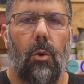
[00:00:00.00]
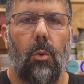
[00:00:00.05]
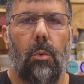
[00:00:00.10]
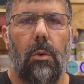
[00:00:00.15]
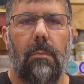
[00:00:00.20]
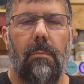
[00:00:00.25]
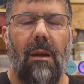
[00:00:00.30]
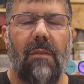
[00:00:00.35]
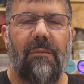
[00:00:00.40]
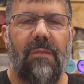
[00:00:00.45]

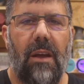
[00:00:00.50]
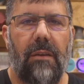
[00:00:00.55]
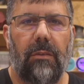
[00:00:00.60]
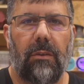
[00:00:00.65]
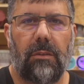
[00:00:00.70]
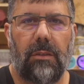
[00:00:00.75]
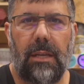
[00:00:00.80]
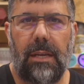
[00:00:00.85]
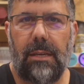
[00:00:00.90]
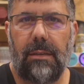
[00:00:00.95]
One of my
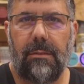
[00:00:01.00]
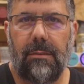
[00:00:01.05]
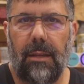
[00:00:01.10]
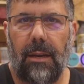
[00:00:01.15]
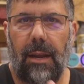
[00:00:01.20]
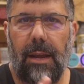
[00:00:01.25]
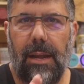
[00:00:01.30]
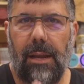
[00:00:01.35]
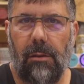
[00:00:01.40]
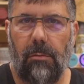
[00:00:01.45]
favorite things that
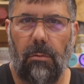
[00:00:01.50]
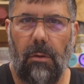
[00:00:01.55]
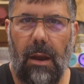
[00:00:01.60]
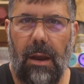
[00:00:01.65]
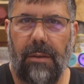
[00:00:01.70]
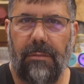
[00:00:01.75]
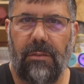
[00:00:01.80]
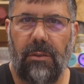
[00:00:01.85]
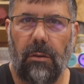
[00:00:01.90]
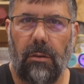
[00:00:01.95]
I
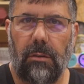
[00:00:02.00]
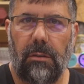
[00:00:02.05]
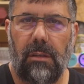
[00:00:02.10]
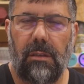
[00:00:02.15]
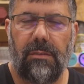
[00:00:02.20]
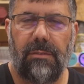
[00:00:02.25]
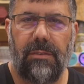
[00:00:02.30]
engraved during this